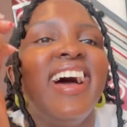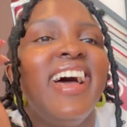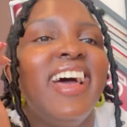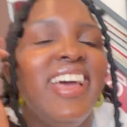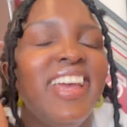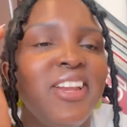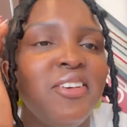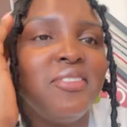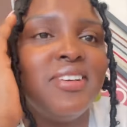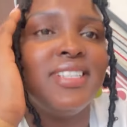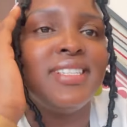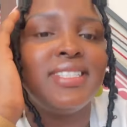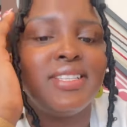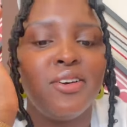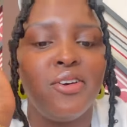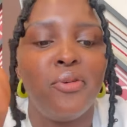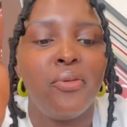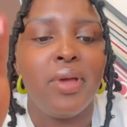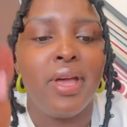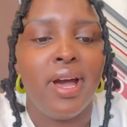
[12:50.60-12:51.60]
Anyway,
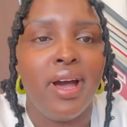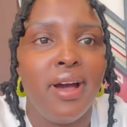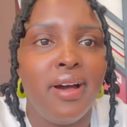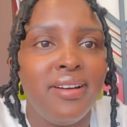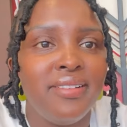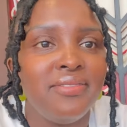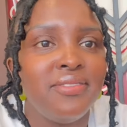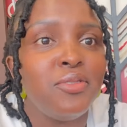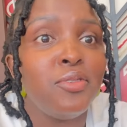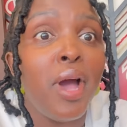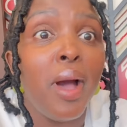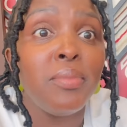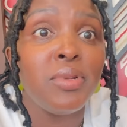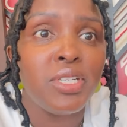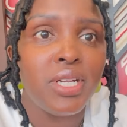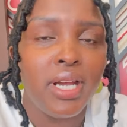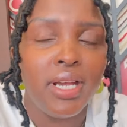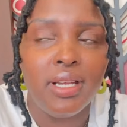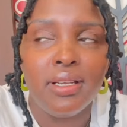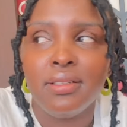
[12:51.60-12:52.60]
so we are I'm
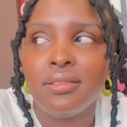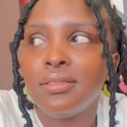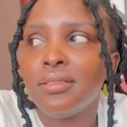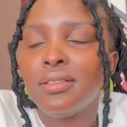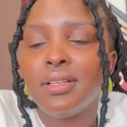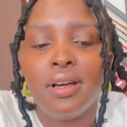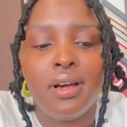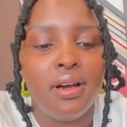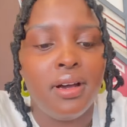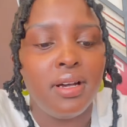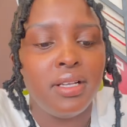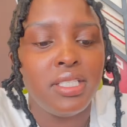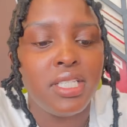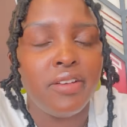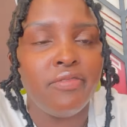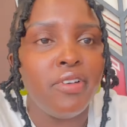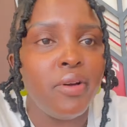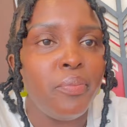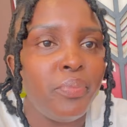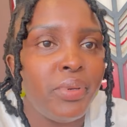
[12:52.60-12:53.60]
trying
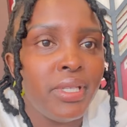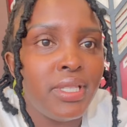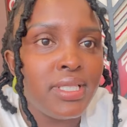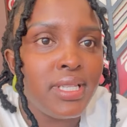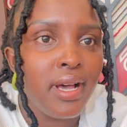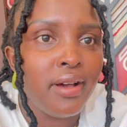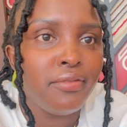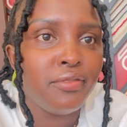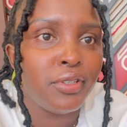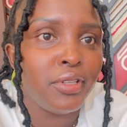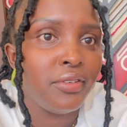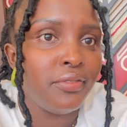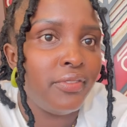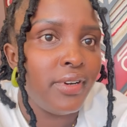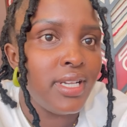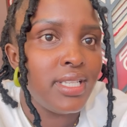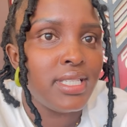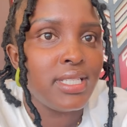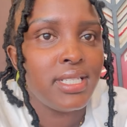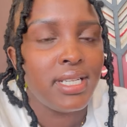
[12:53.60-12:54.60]
Java pizza for the
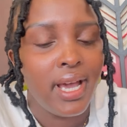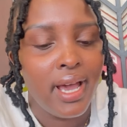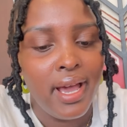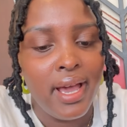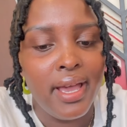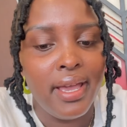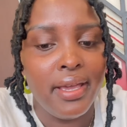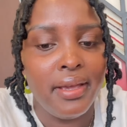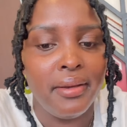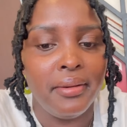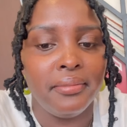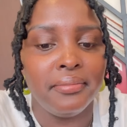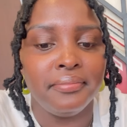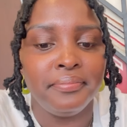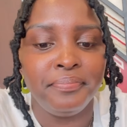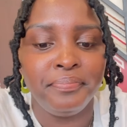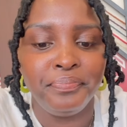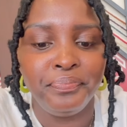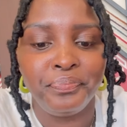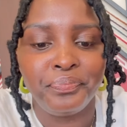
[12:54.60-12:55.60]
first time.
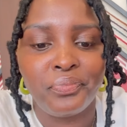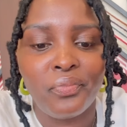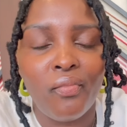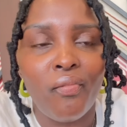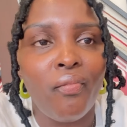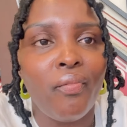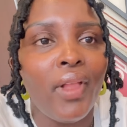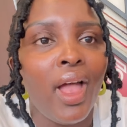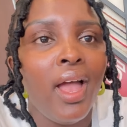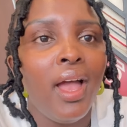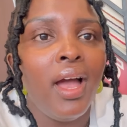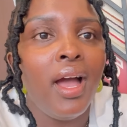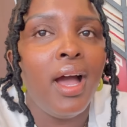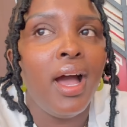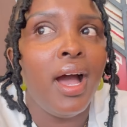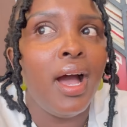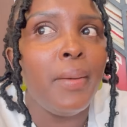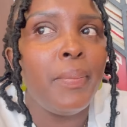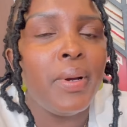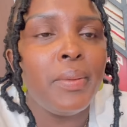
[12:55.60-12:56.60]

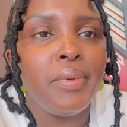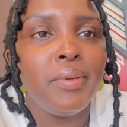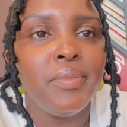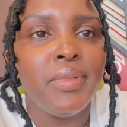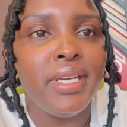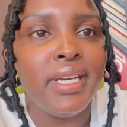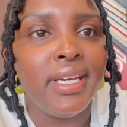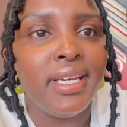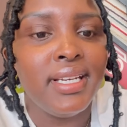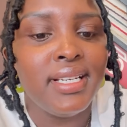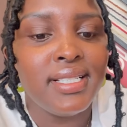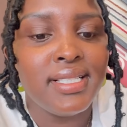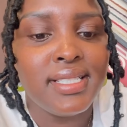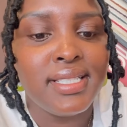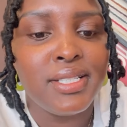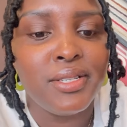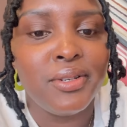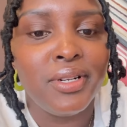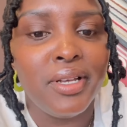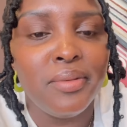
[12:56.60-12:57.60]
Upper
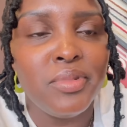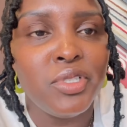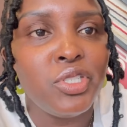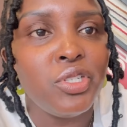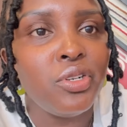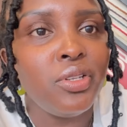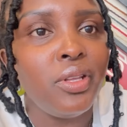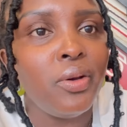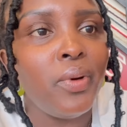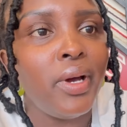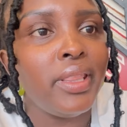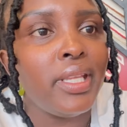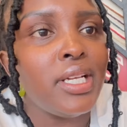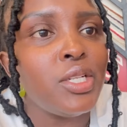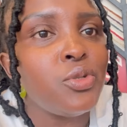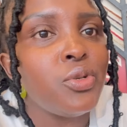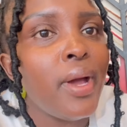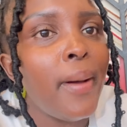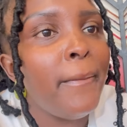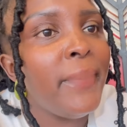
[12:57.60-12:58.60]
BBS. So let me show you the one
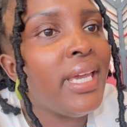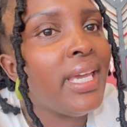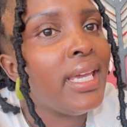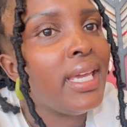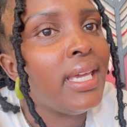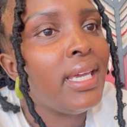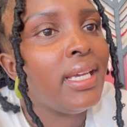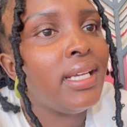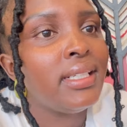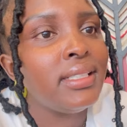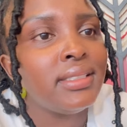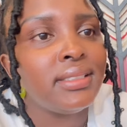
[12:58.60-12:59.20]
that we are